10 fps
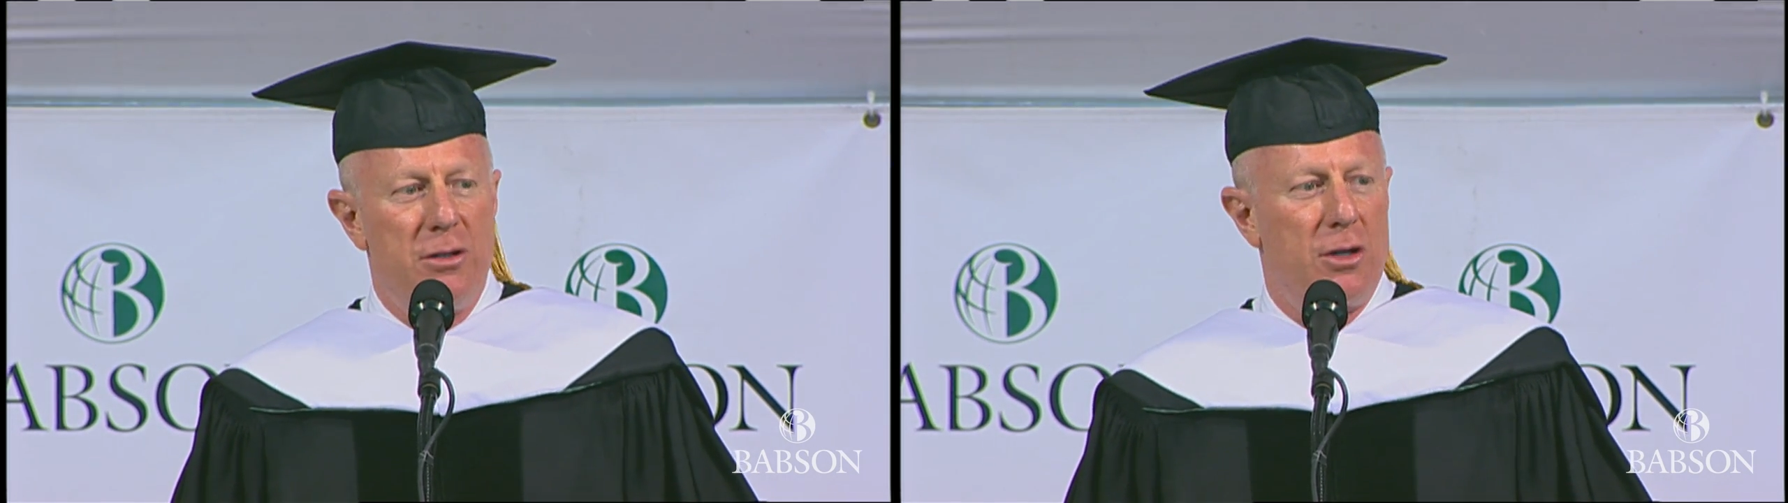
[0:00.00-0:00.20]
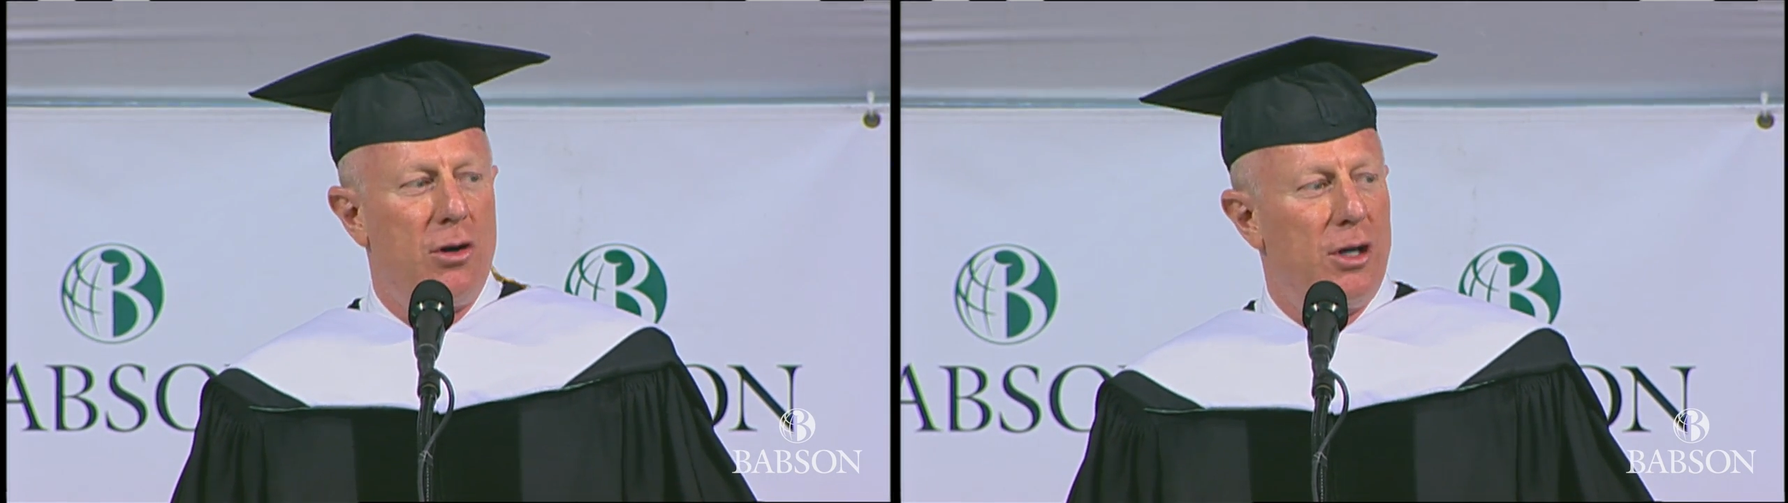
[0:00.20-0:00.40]

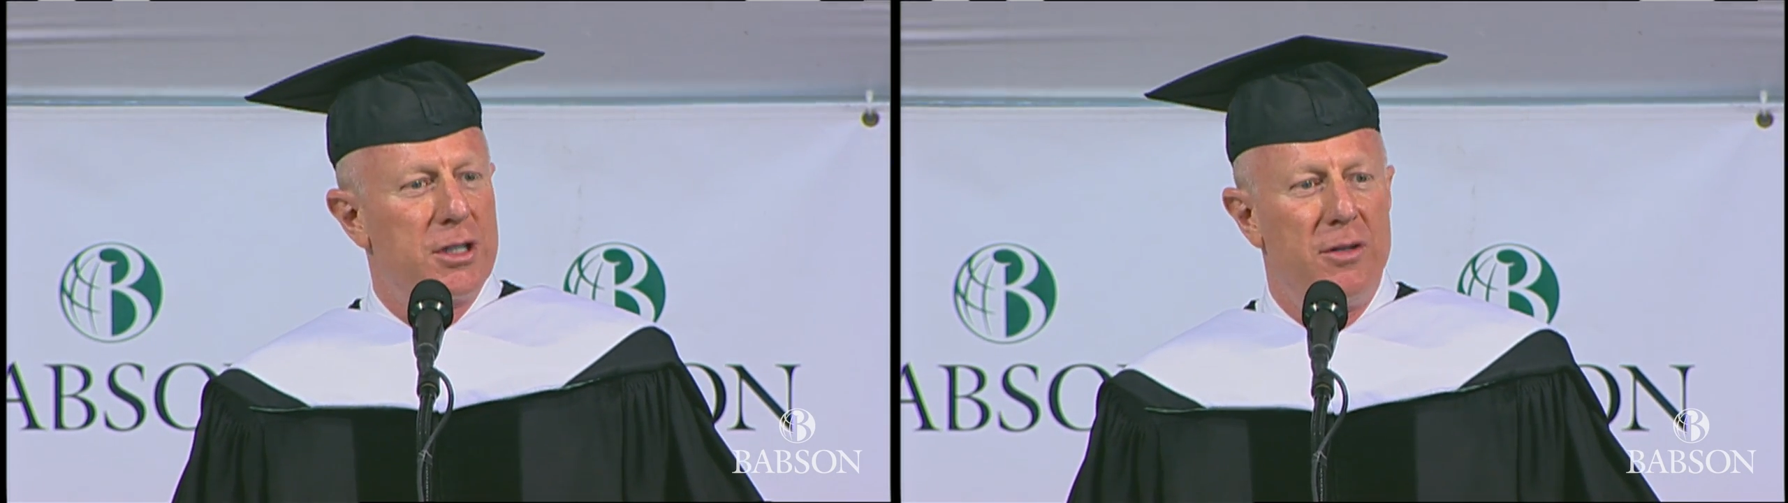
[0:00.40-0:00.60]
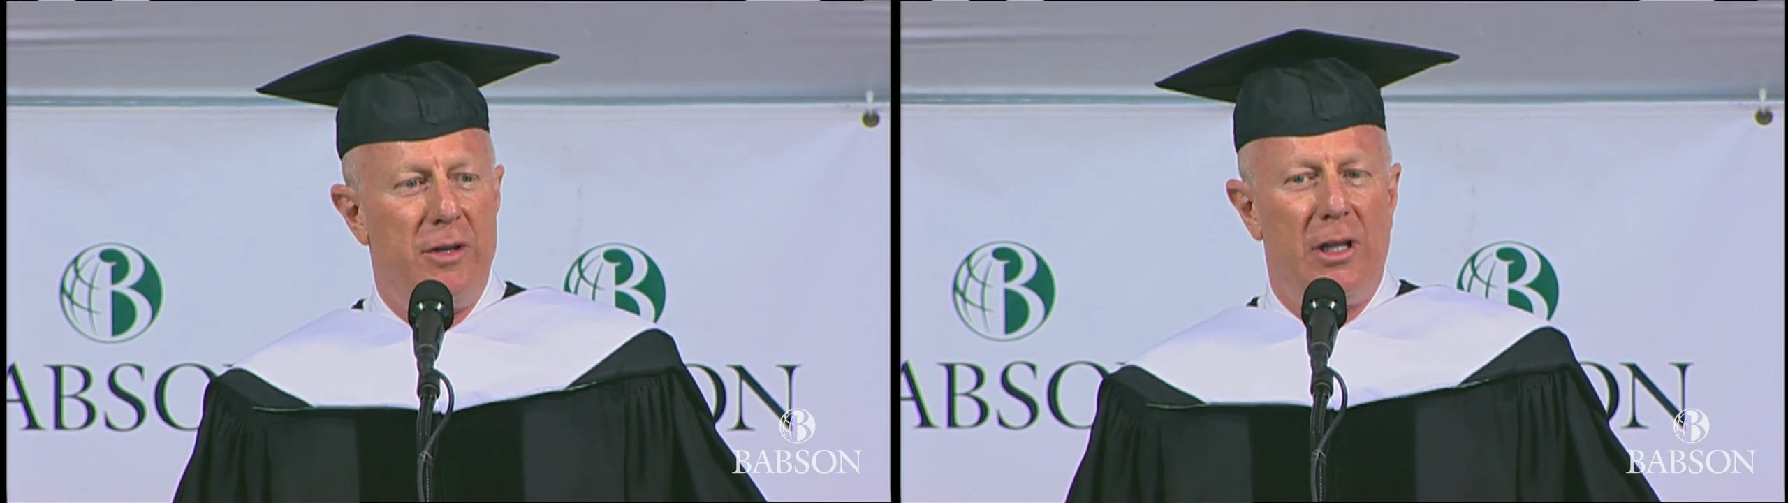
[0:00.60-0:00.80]
in the
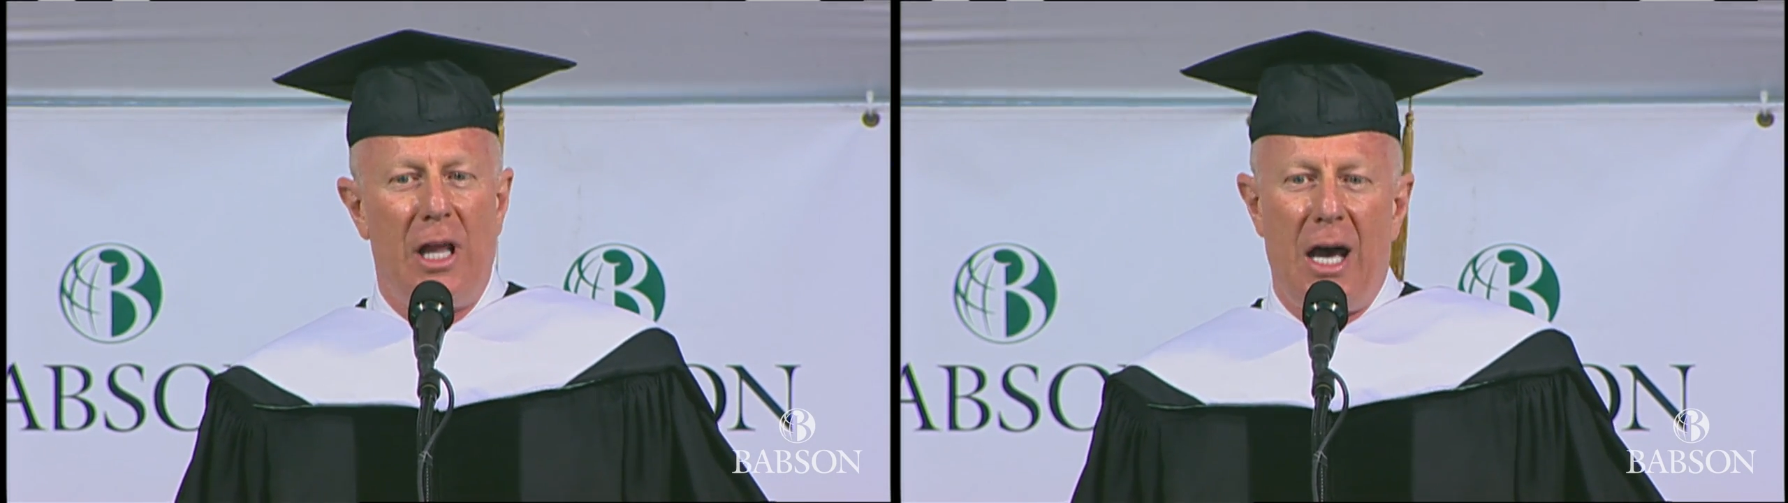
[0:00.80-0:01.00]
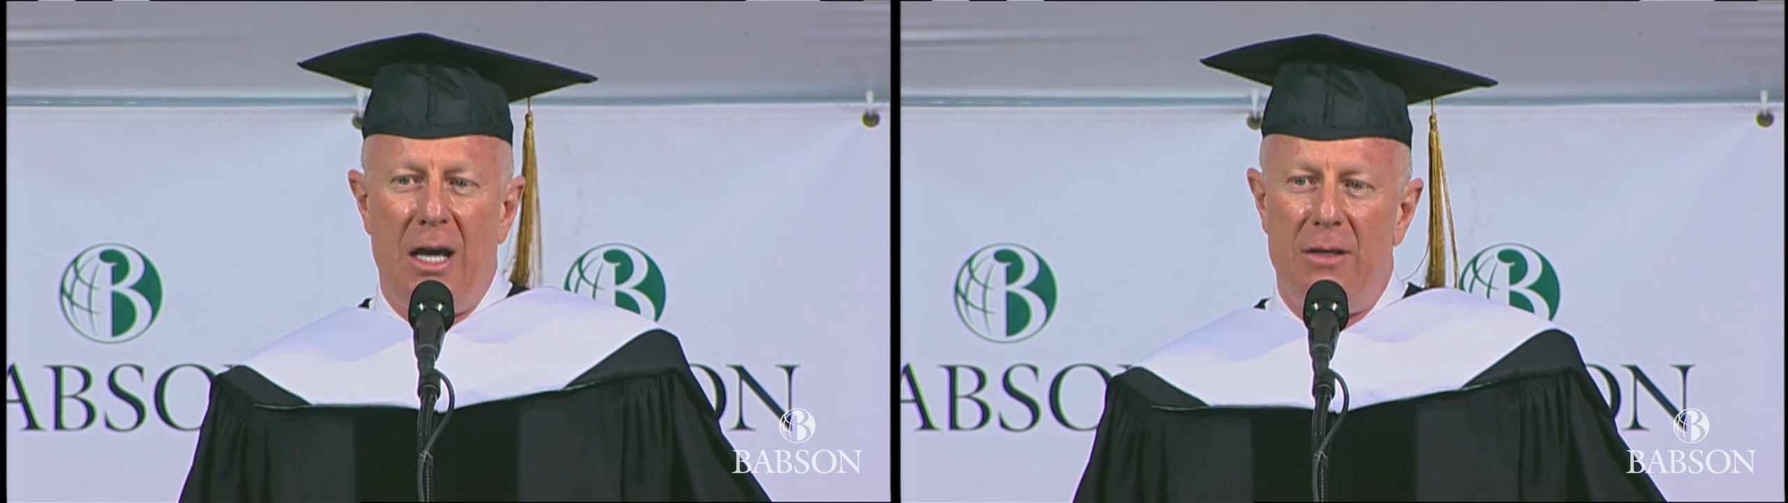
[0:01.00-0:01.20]
course of their
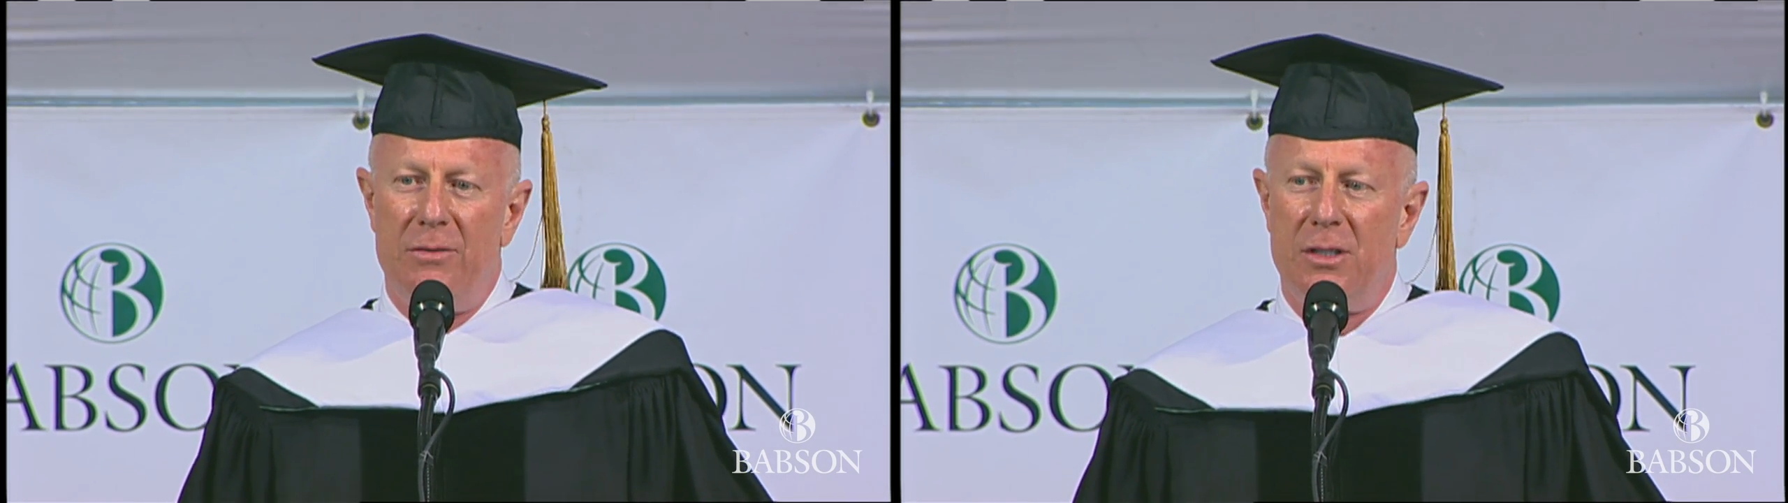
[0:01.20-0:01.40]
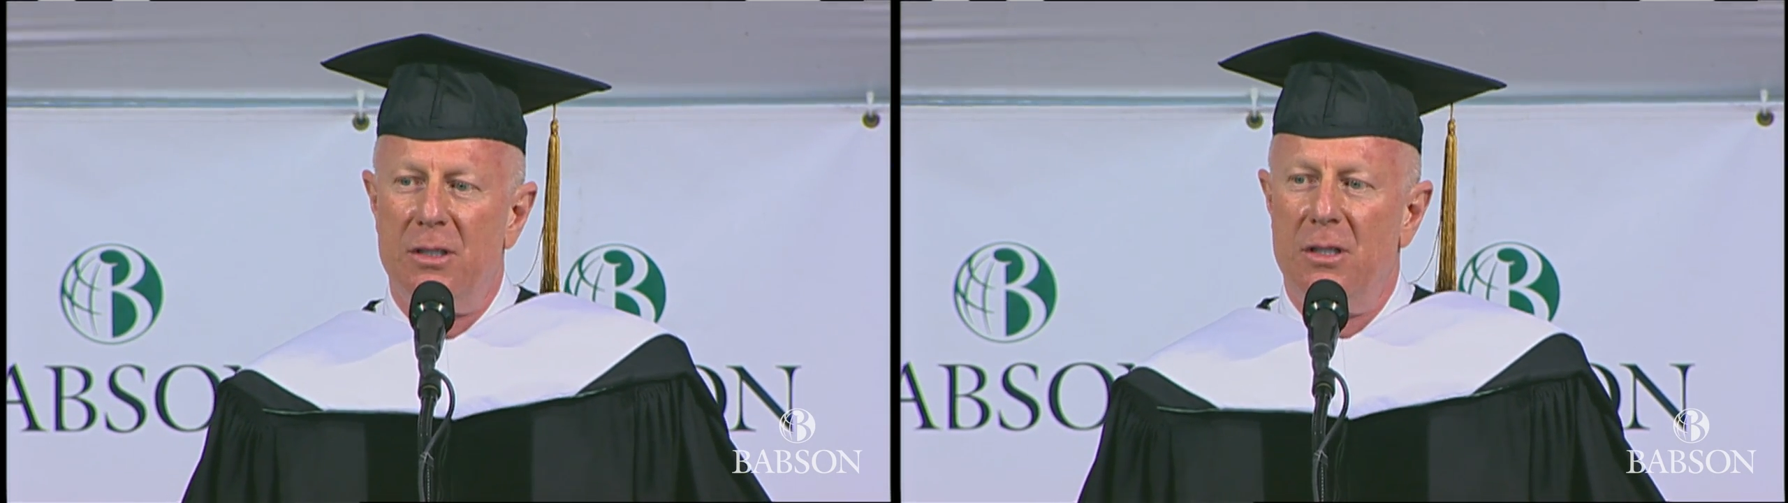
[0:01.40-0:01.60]

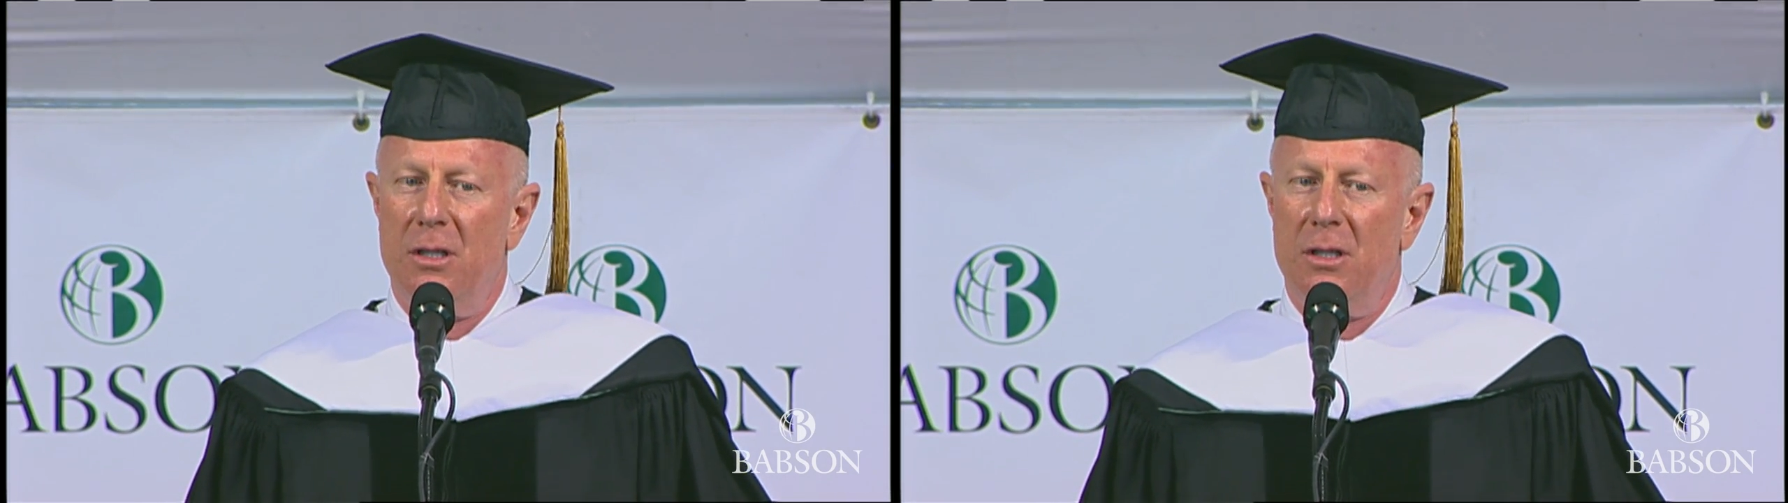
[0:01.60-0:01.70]
lives,